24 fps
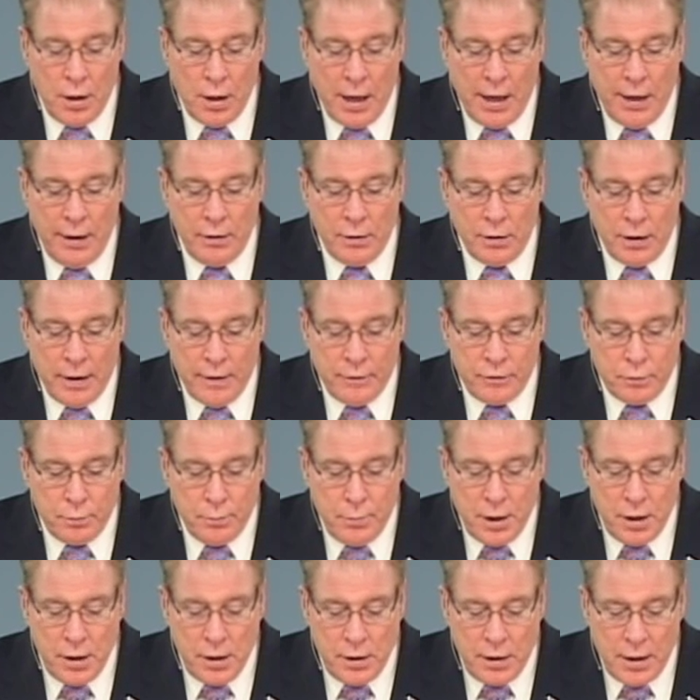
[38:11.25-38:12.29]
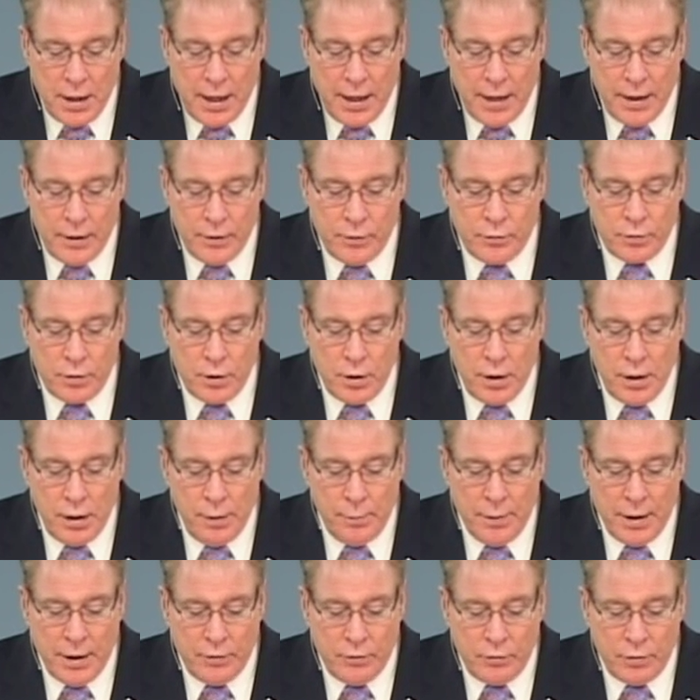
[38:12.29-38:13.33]
and loves many days that he
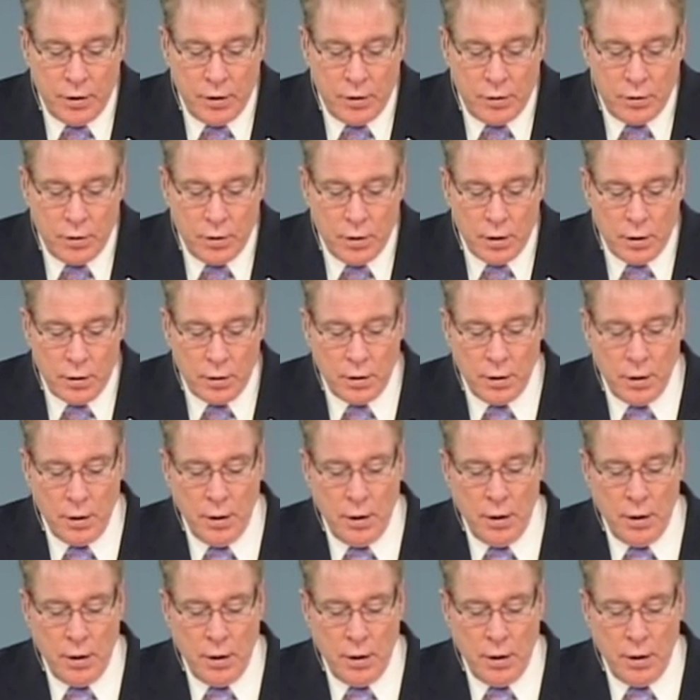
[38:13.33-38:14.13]
may see good?